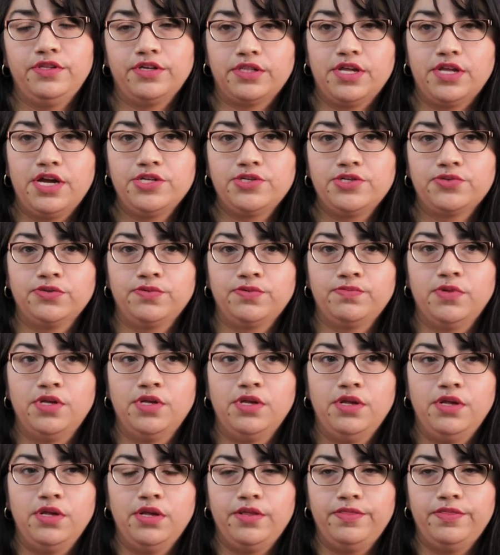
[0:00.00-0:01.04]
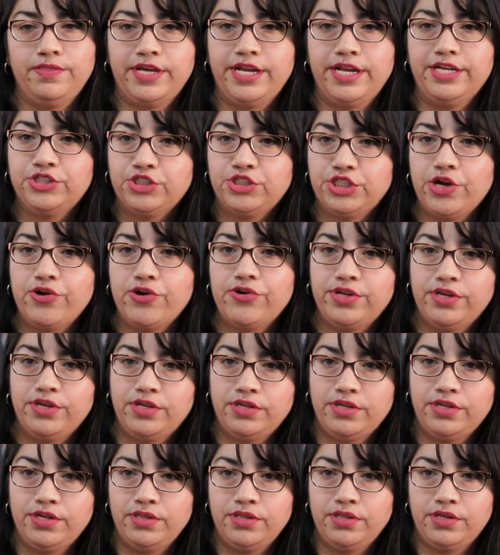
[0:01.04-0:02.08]
the classroom that I shared
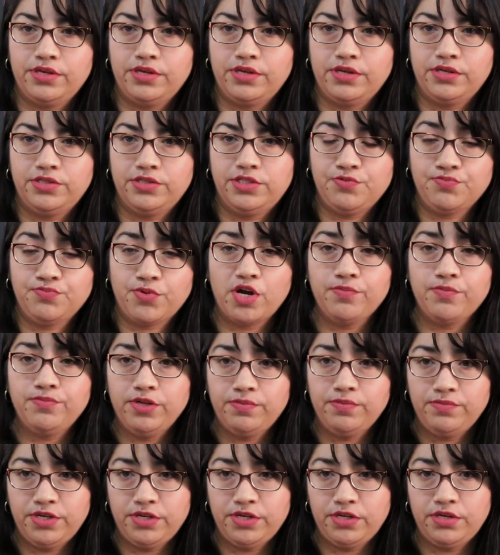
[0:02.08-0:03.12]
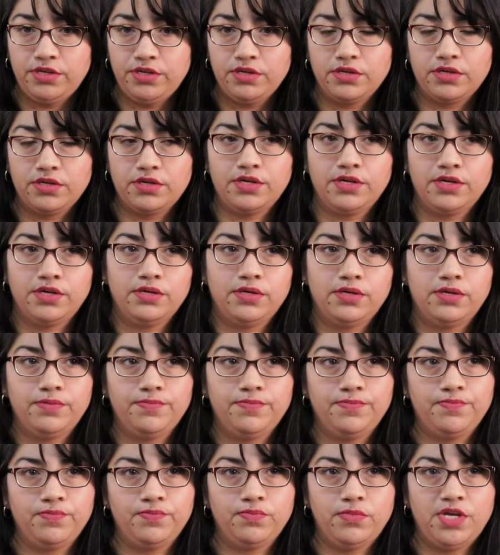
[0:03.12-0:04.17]
it in a department meeting
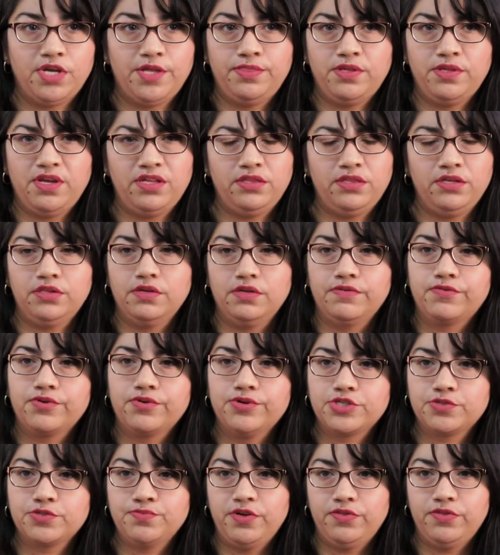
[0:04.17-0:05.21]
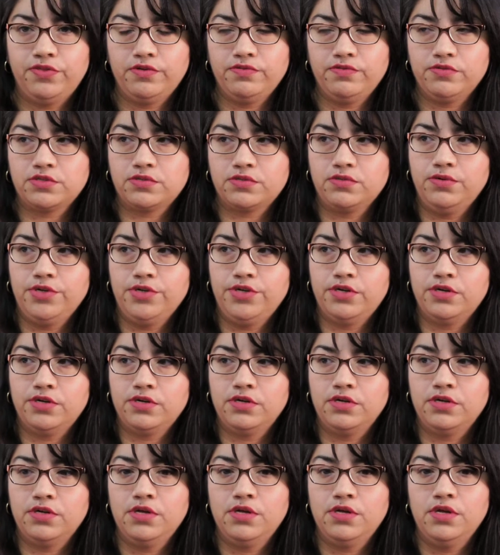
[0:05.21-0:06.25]
at the end of the first month of the school year.
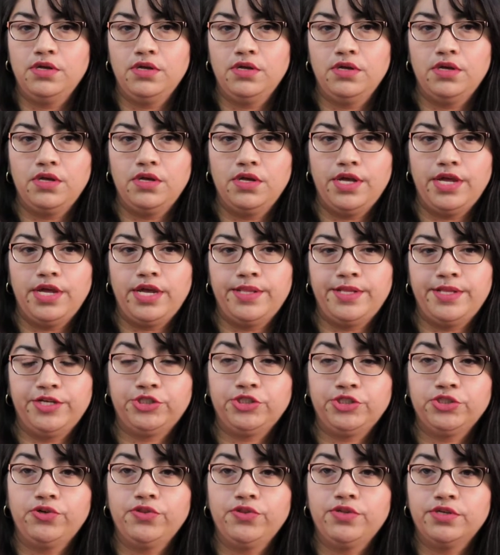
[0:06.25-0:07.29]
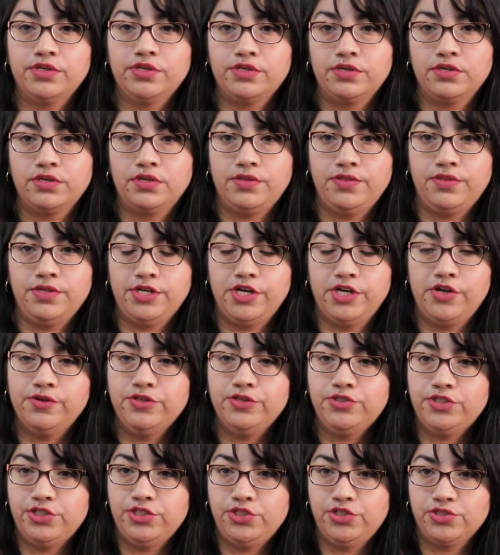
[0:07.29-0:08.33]
And I showed the other
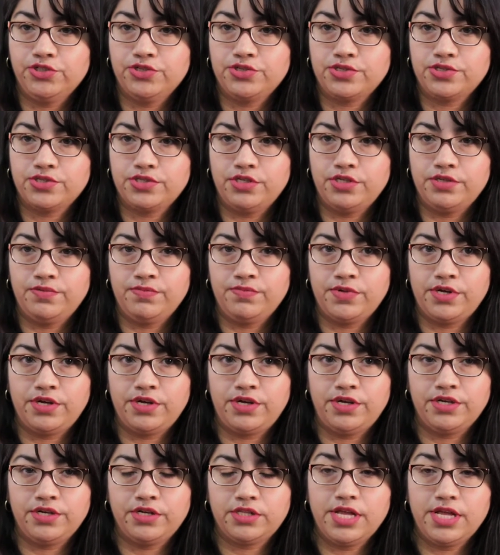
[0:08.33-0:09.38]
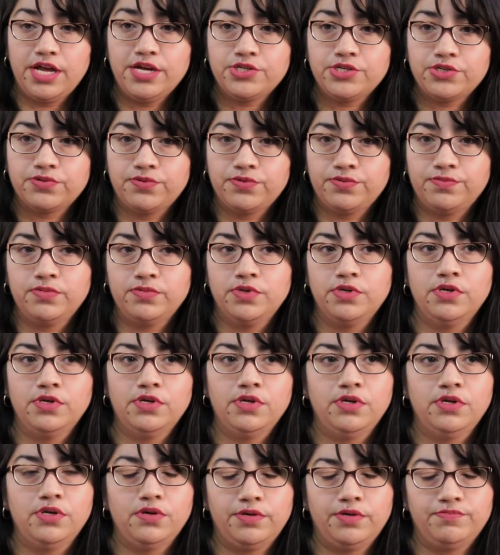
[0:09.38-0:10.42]
teachers in my classroom,
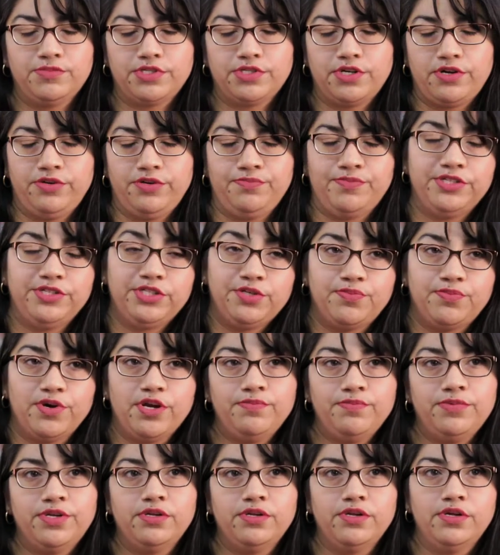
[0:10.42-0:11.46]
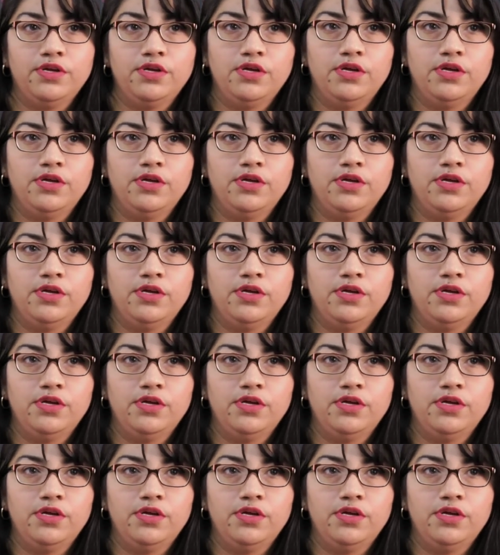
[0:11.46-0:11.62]
in my department,